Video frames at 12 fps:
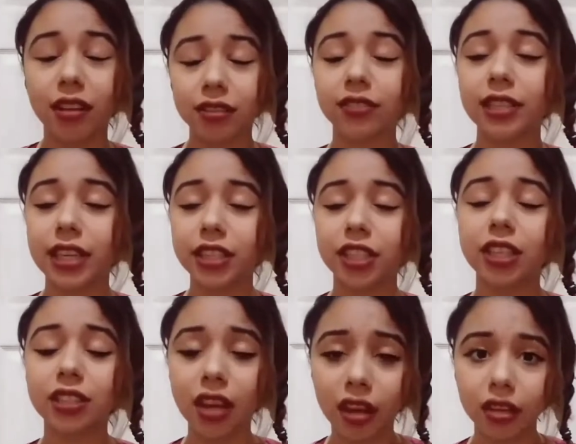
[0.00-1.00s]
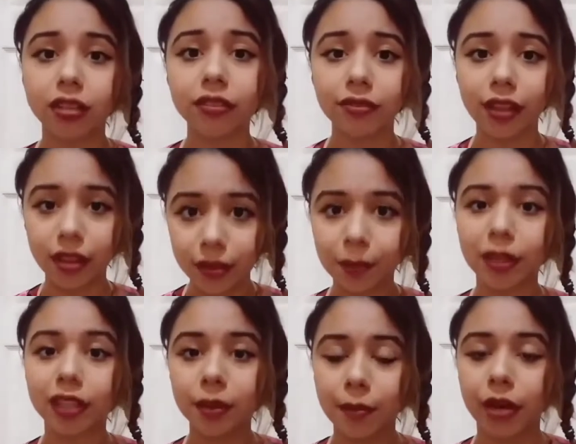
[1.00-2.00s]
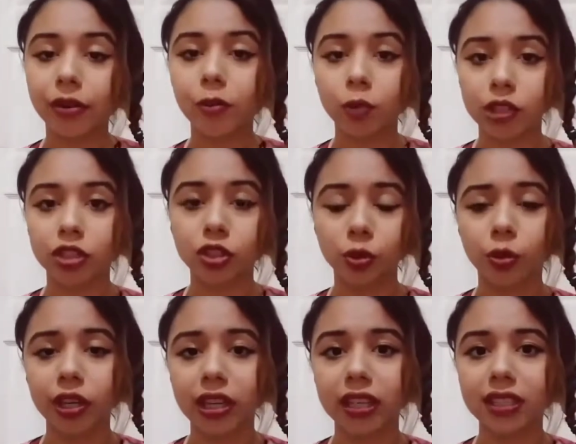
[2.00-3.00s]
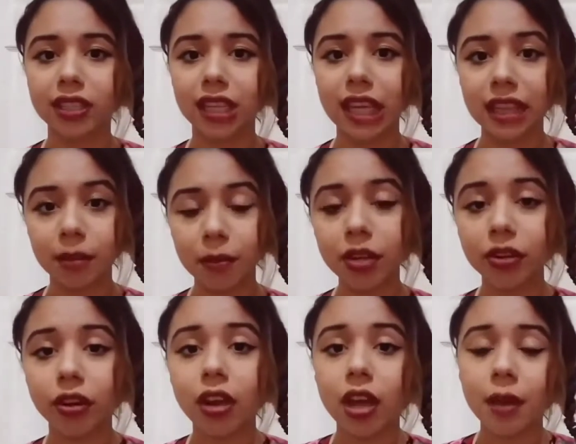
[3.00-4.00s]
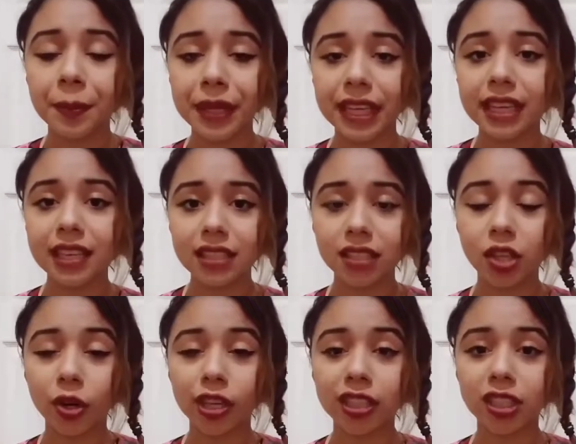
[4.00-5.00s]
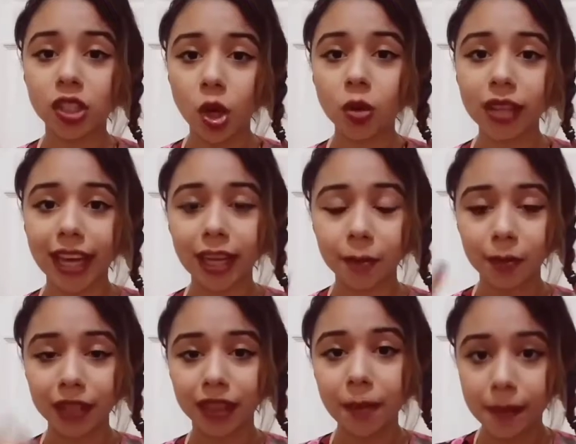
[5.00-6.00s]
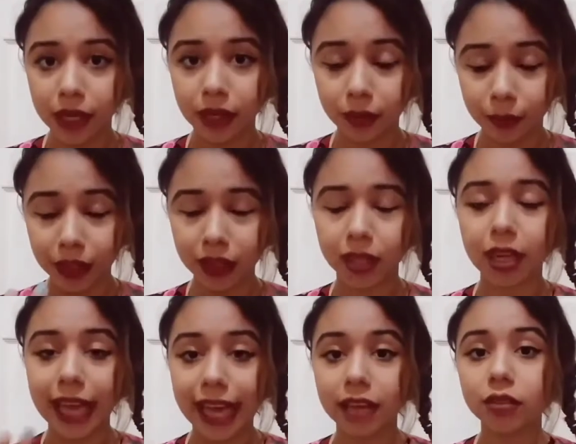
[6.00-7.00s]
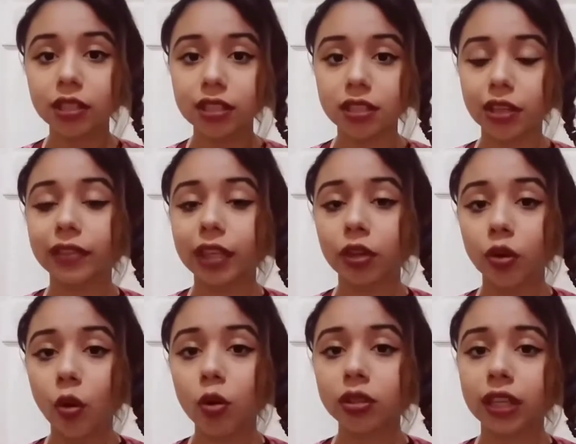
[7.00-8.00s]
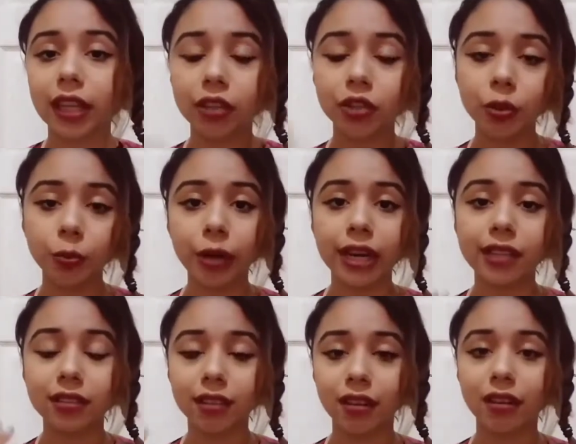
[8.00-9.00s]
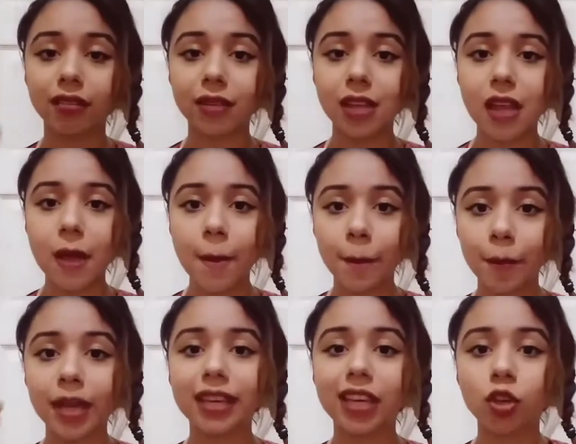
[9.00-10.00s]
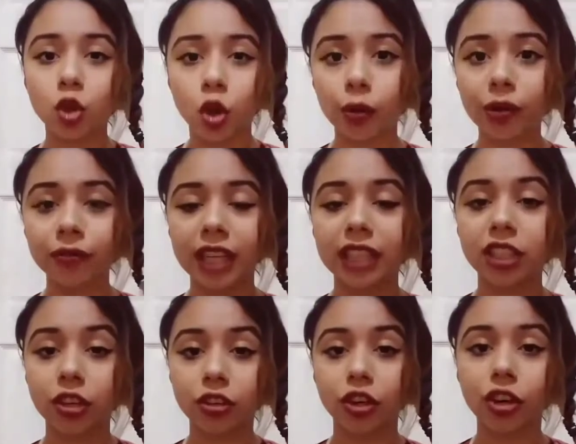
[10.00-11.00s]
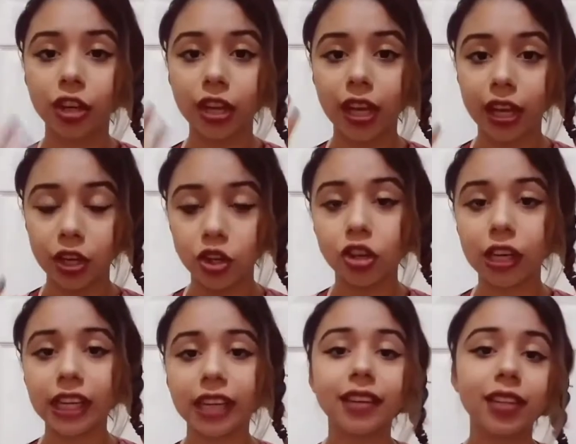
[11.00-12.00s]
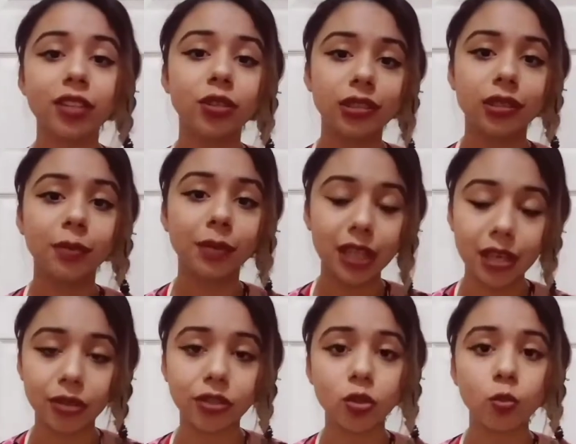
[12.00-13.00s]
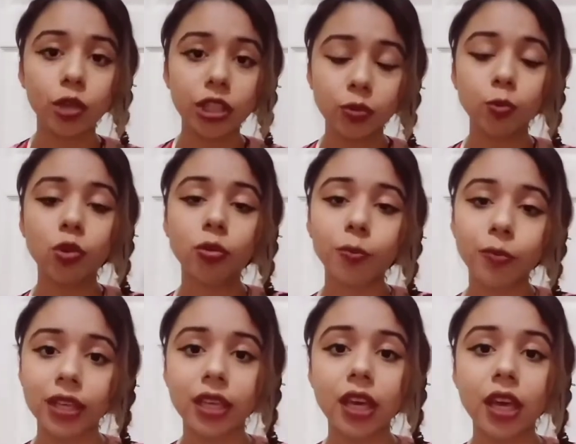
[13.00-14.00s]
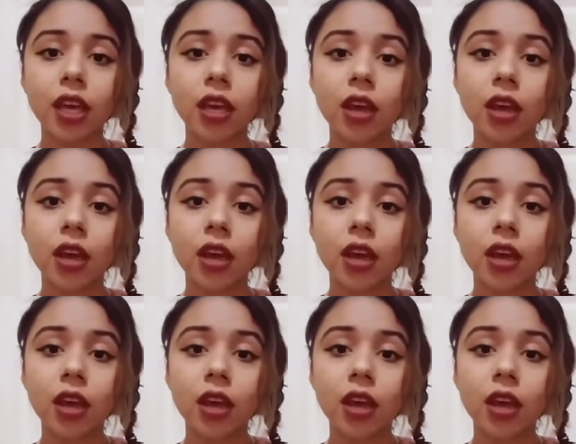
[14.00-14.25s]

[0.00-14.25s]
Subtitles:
hallucinations of Bloody Mary when you're doing it in the mirror, because there is no light but the candle itself that you're holding, that your brain is making your reflection turn in your head into something else, which will be